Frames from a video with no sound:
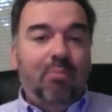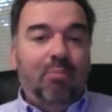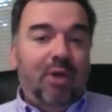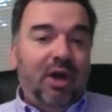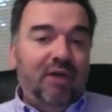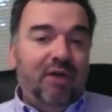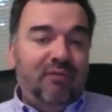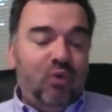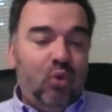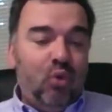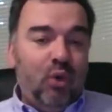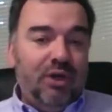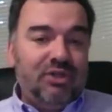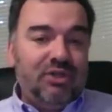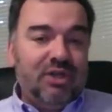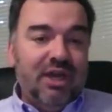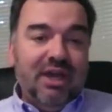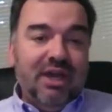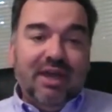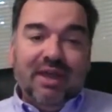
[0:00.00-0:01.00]
But of course,
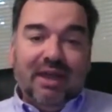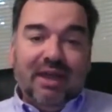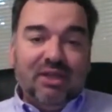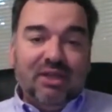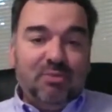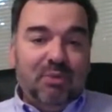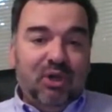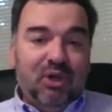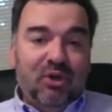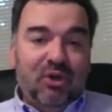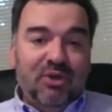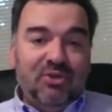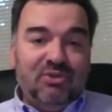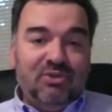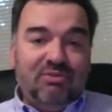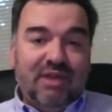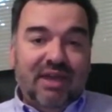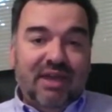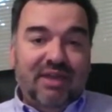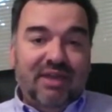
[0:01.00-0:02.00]
that's
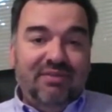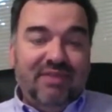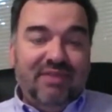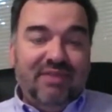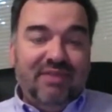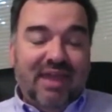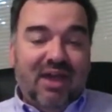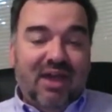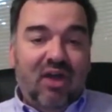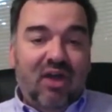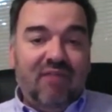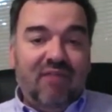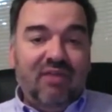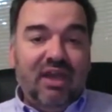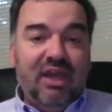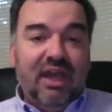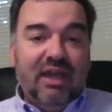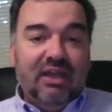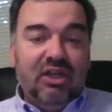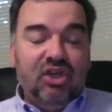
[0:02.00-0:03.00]
because they now have
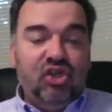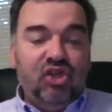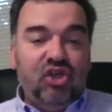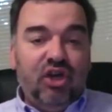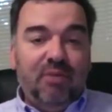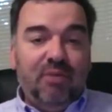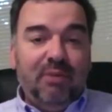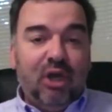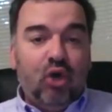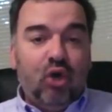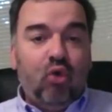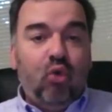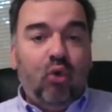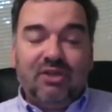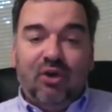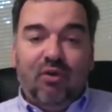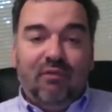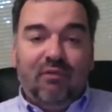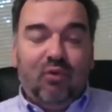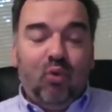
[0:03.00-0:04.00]
a, a legitimate
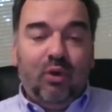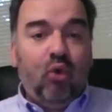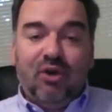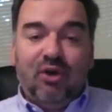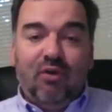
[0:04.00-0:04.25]
quarterback.